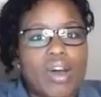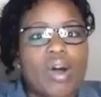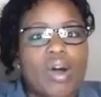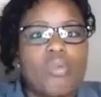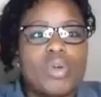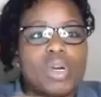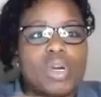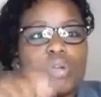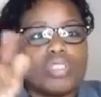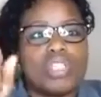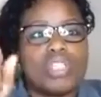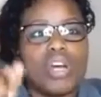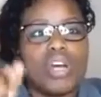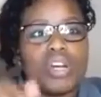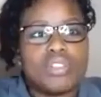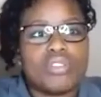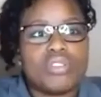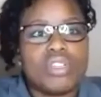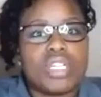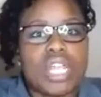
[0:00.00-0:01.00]
we're going to
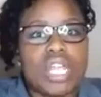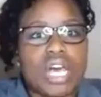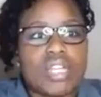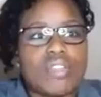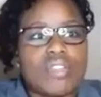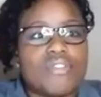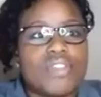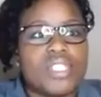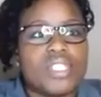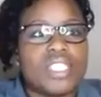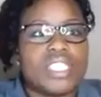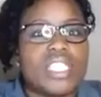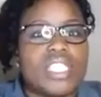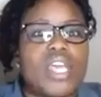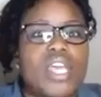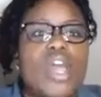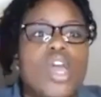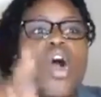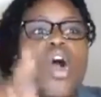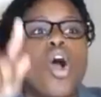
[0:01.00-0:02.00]
charge you
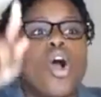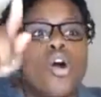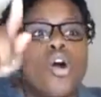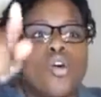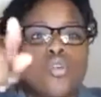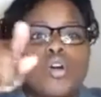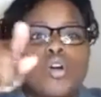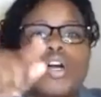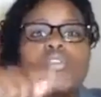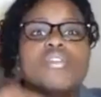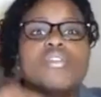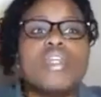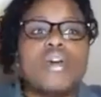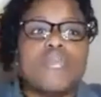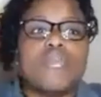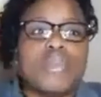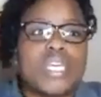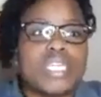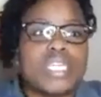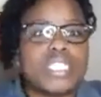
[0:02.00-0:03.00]
$1.50, or whoever done
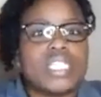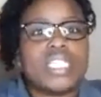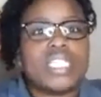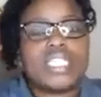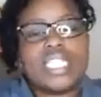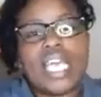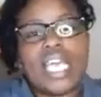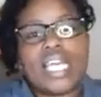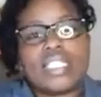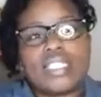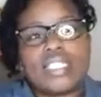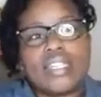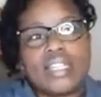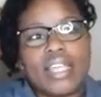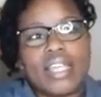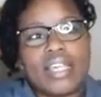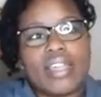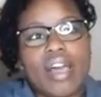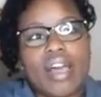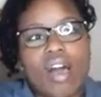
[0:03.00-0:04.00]
been to the tax
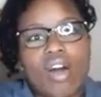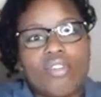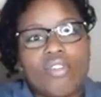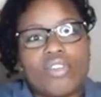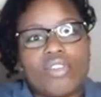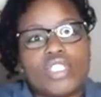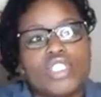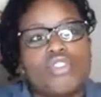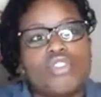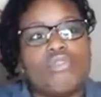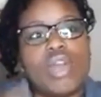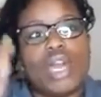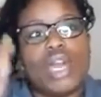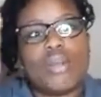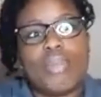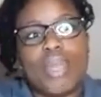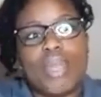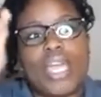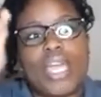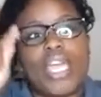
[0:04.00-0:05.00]
collector office and you got to
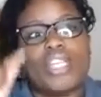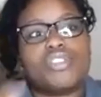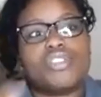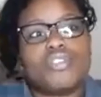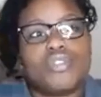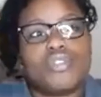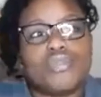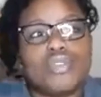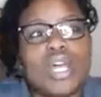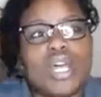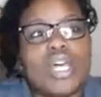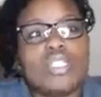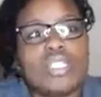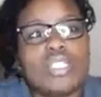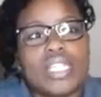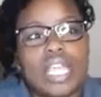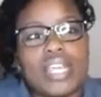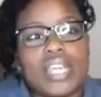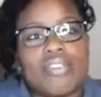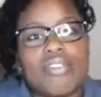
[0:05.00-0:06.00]
pay an extra
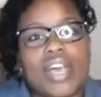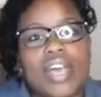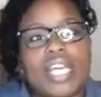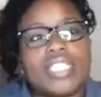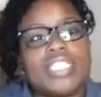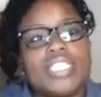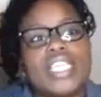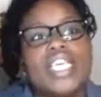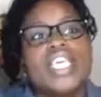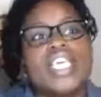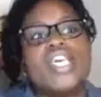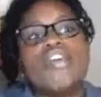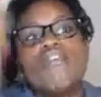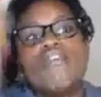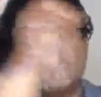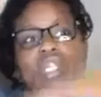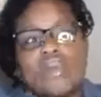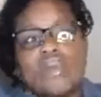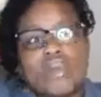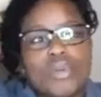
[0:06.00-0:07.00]
$2.95
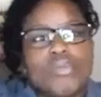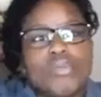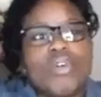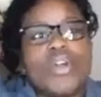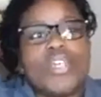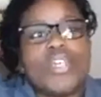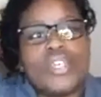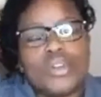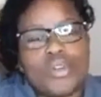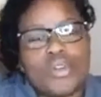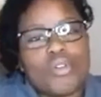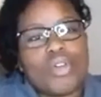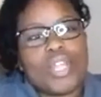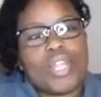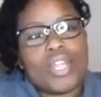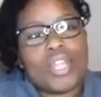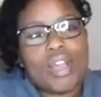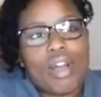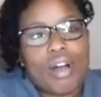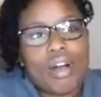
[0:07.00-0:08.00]
for them to run your
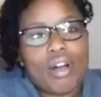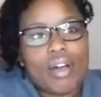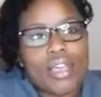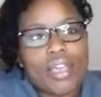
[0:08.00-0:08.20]
credit card.